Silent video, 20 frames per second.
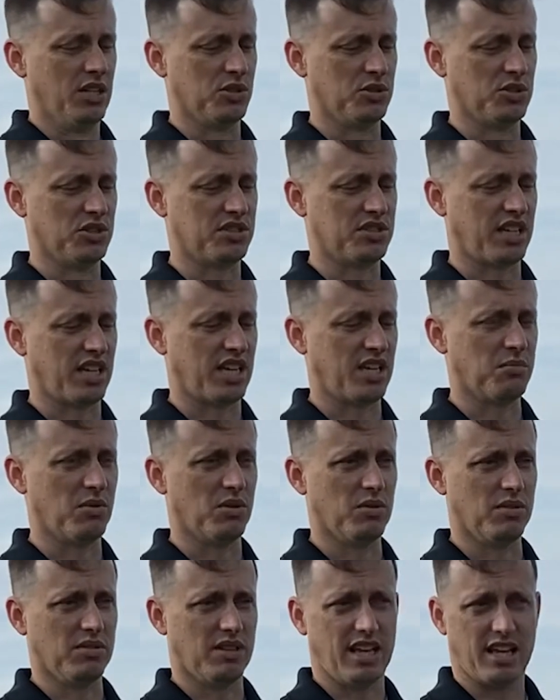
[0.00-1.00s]
So just like
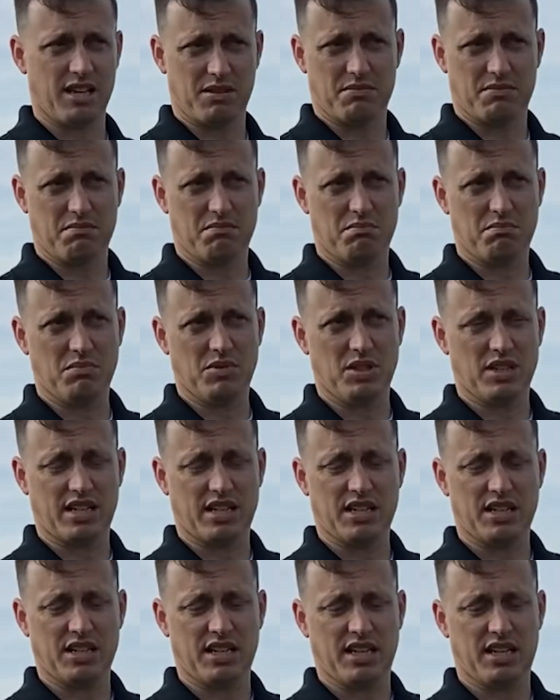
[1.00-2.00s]
you
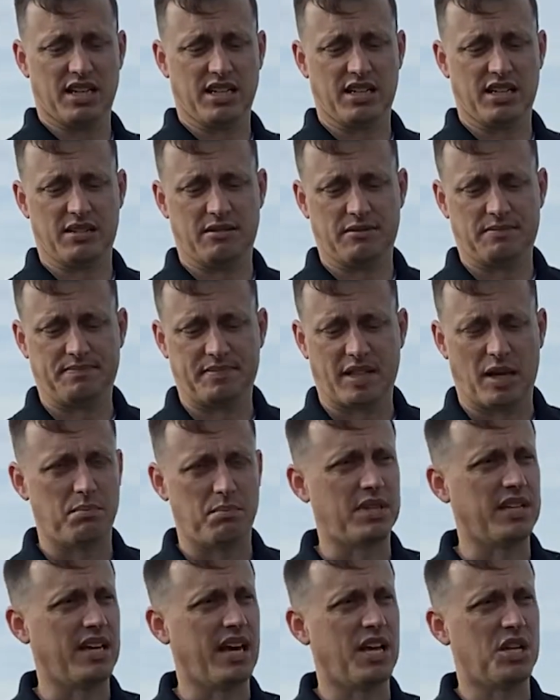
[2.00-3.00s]
look at a
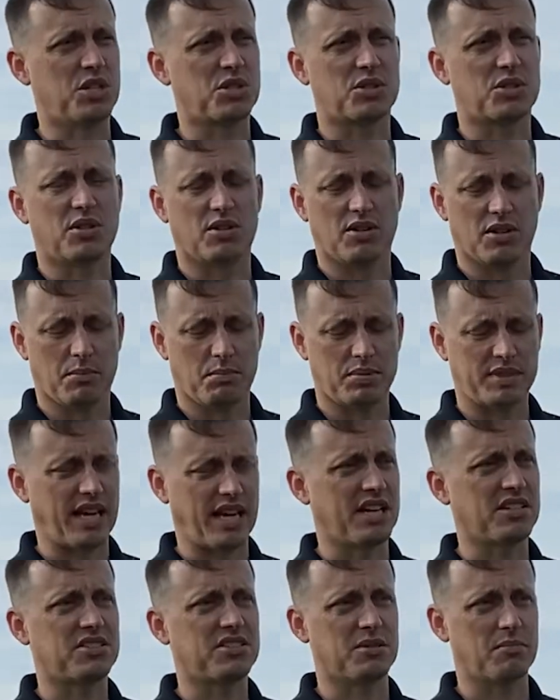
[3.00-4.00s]
pH or a
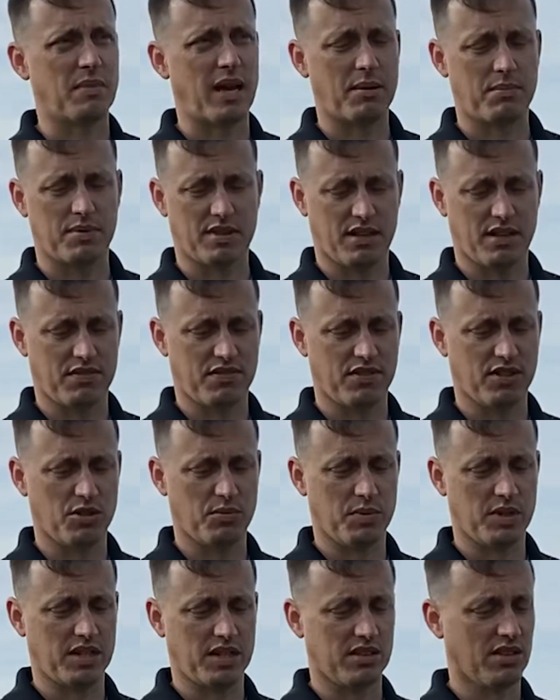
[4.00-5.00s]
potassium map of that
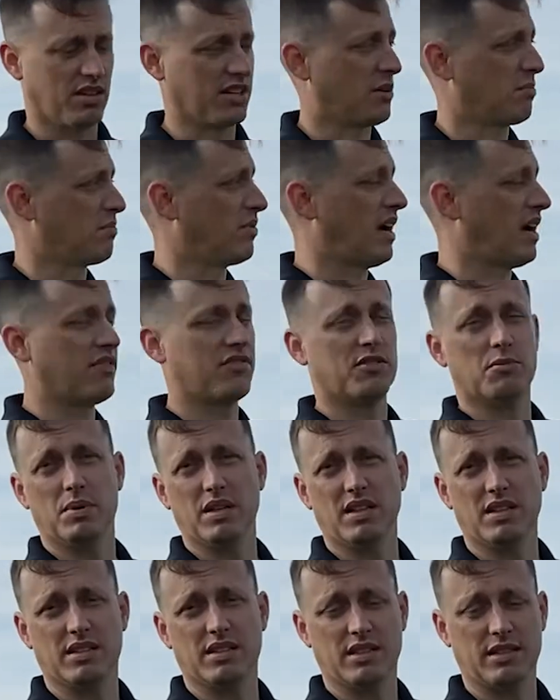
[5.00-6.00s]
field, we can look at
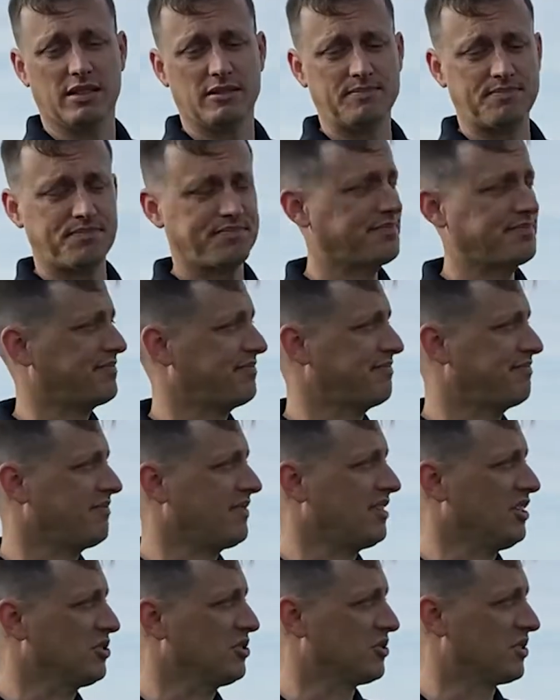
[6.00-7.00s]
profitability.
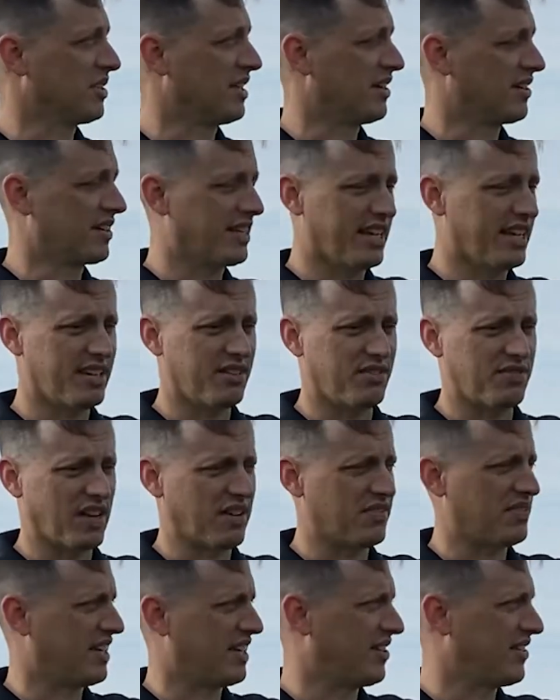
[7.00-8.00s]
So there again, if
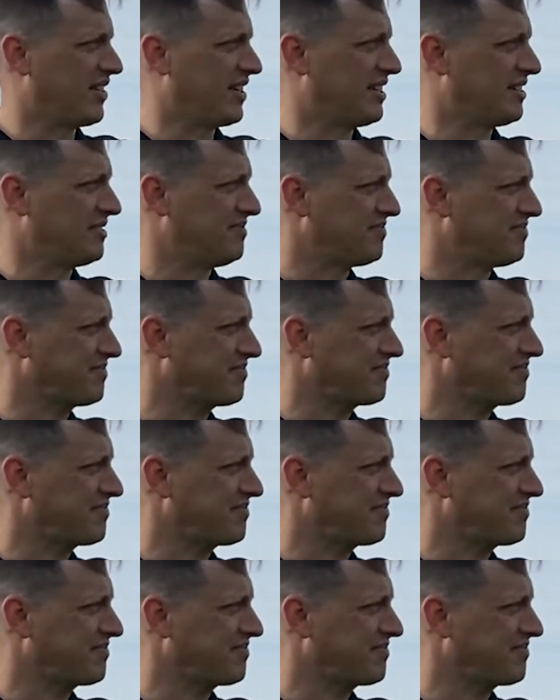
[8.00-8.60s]
you have an area